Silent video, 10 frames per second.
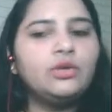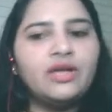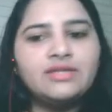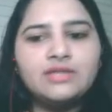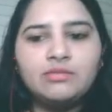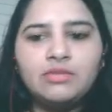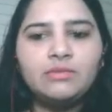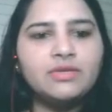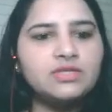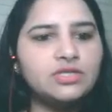you can send
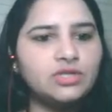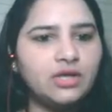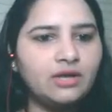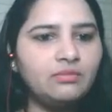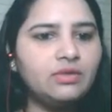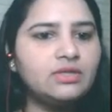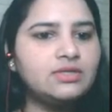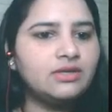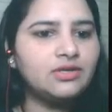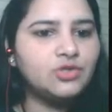me a message again
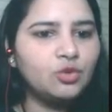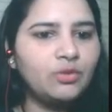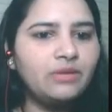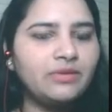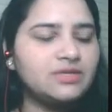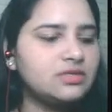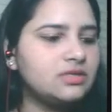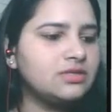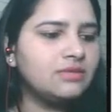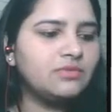because there are so many
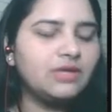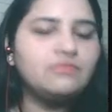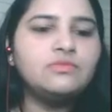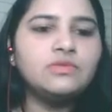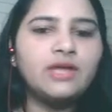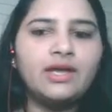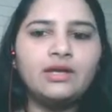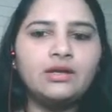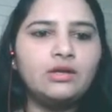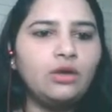messages. Sometimes
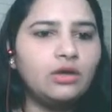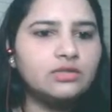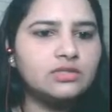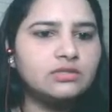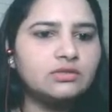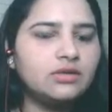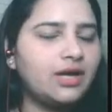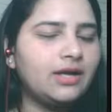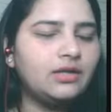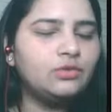I
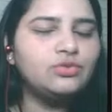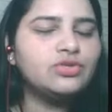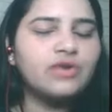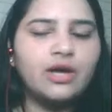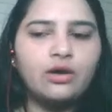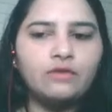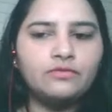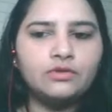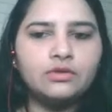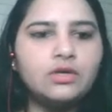lose track
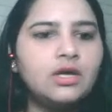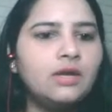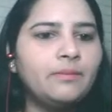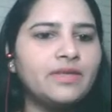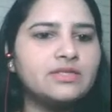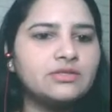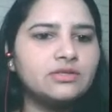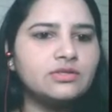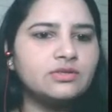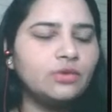of the
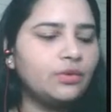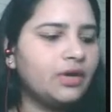messages.